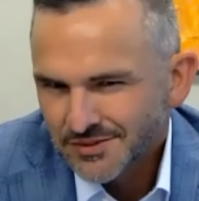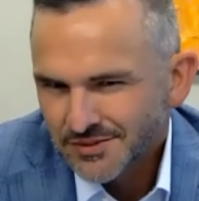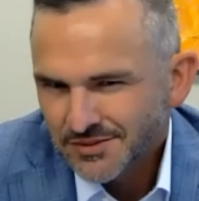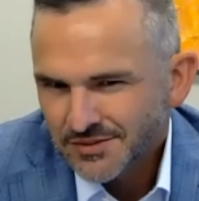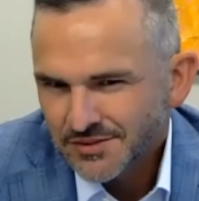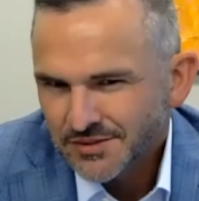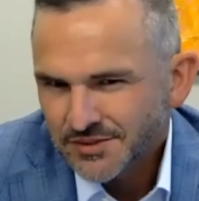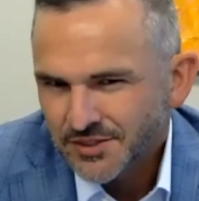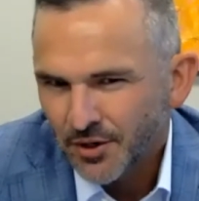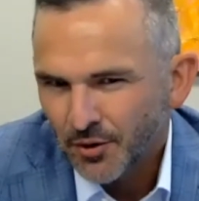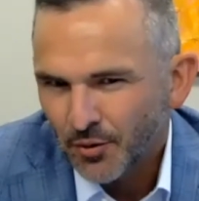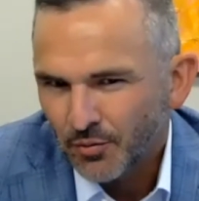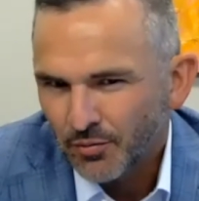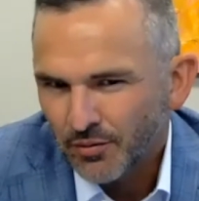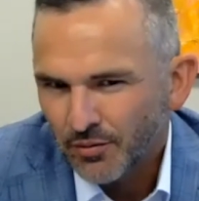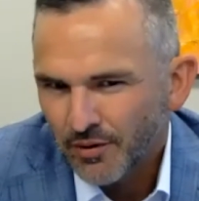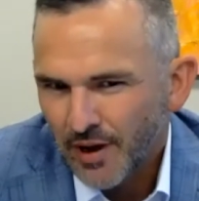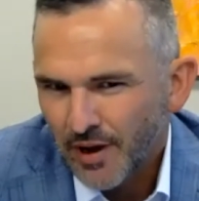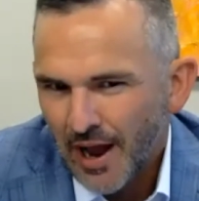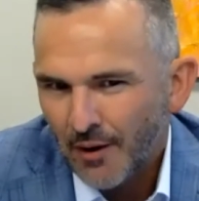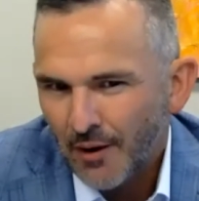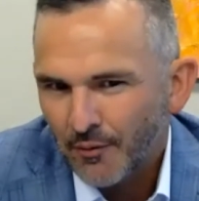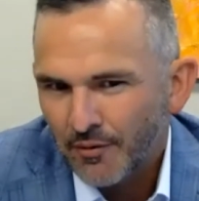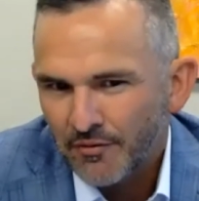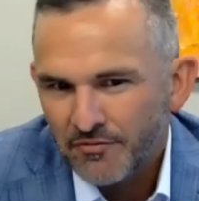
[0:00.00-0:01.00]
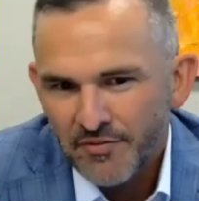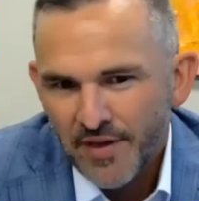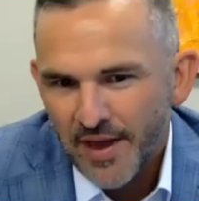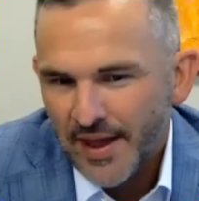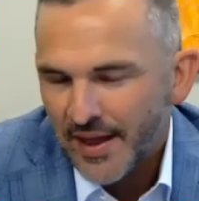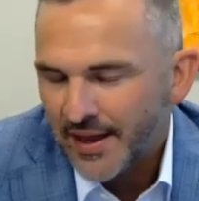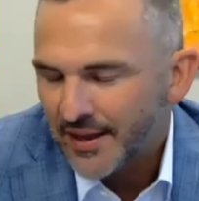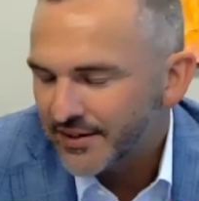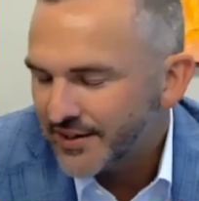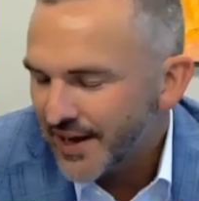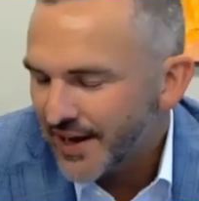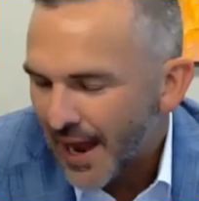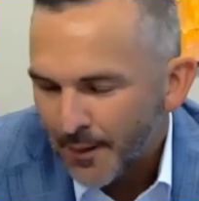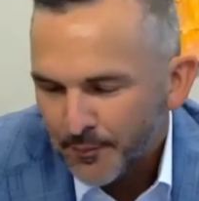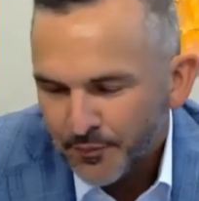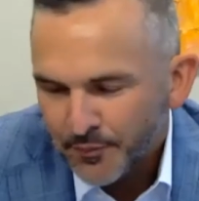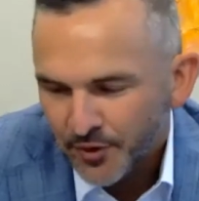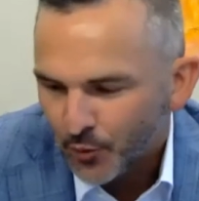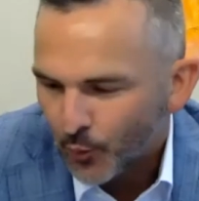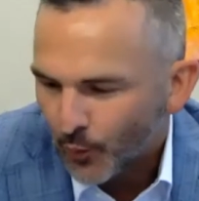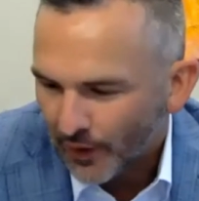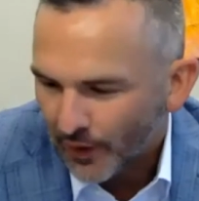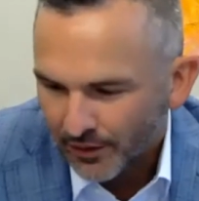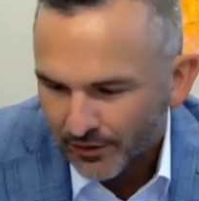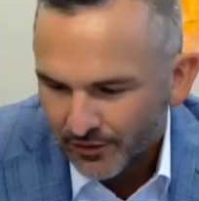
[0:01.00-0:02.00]
you know, how have they adapted?
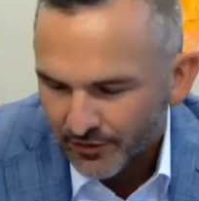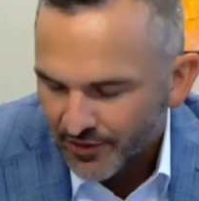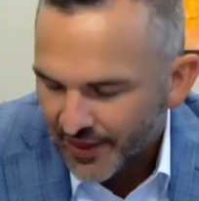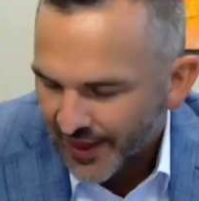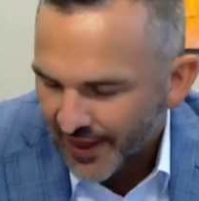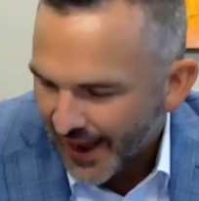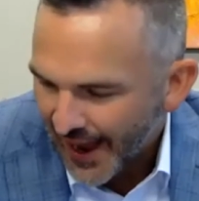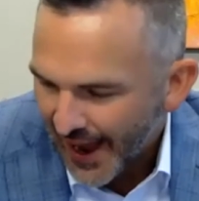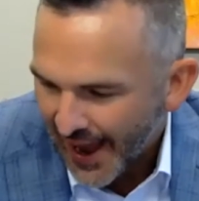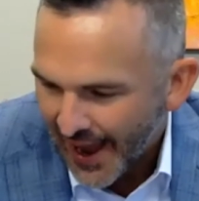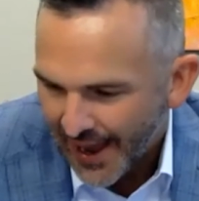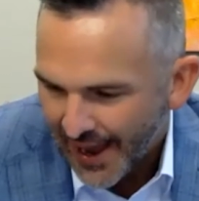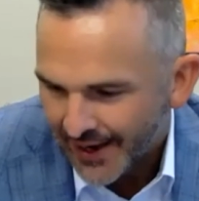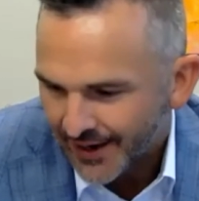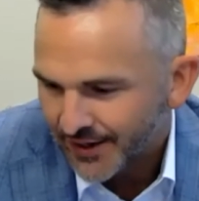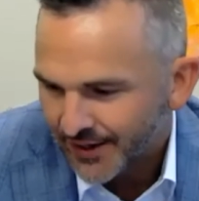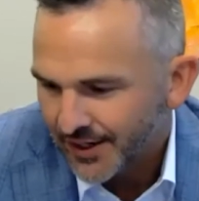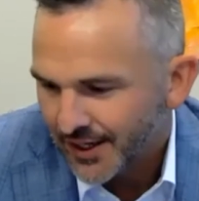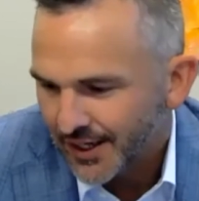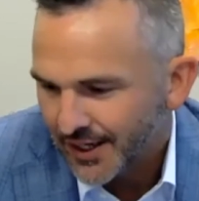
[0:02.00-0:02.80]
Where are they at?